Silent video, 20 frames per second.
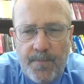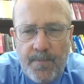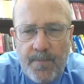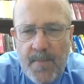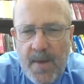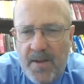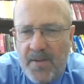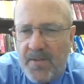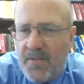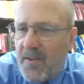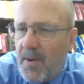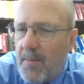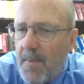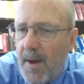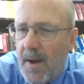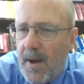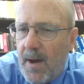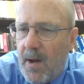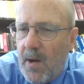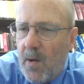And
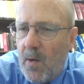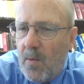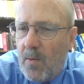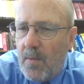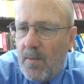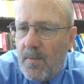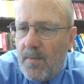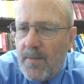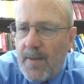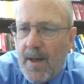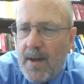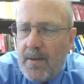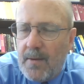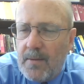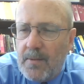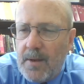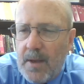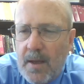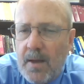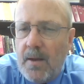somehow that
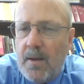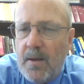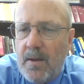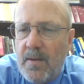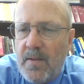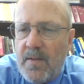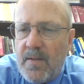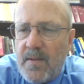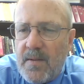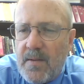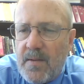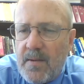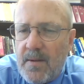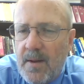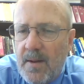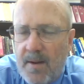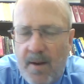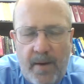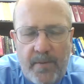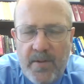leads
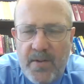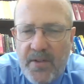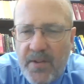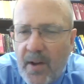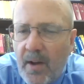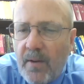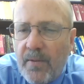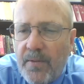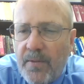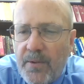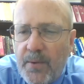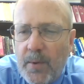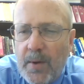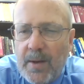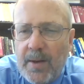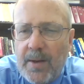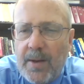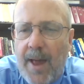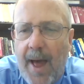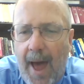in and of itself to a
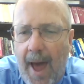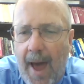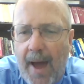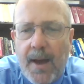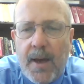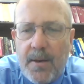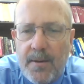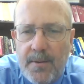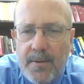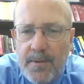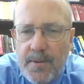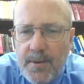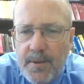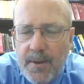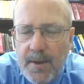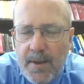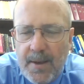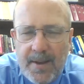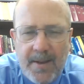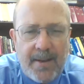
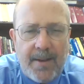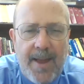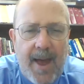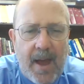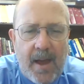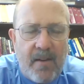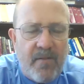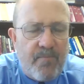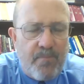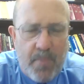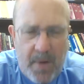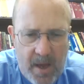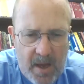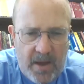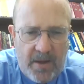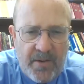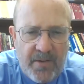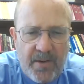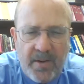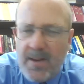lack of
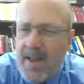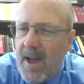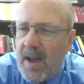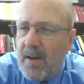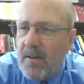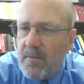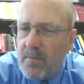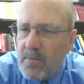peace, a lack of